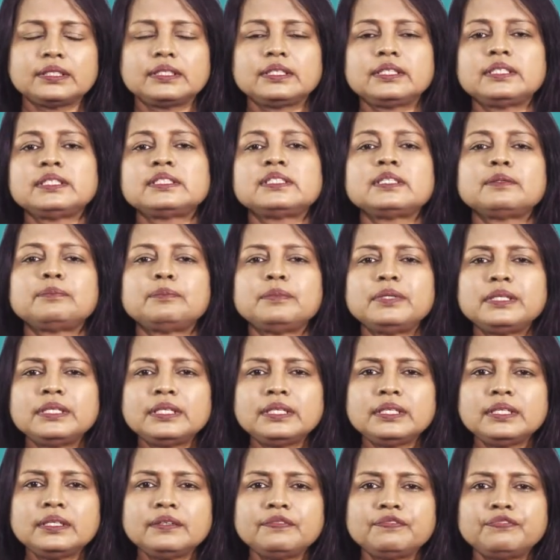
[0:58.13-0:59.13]
is a
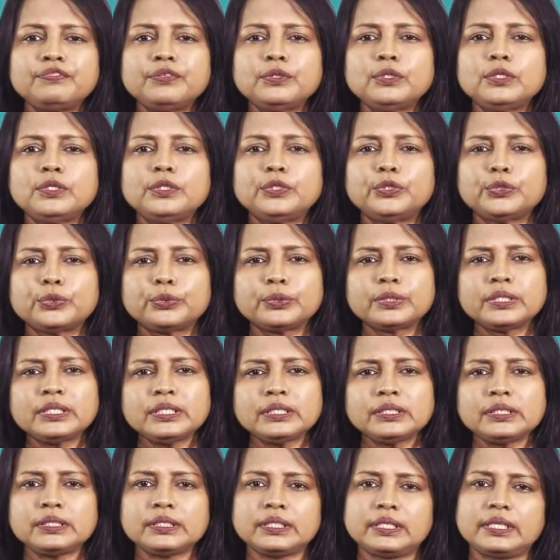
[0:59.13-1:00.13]
meaningful
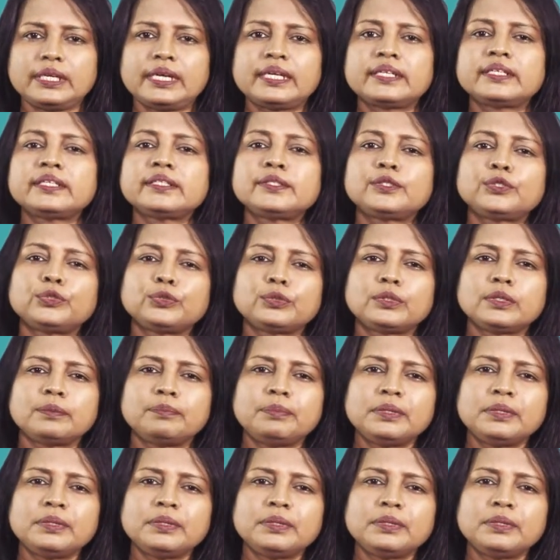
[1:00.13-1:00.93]
unit added to the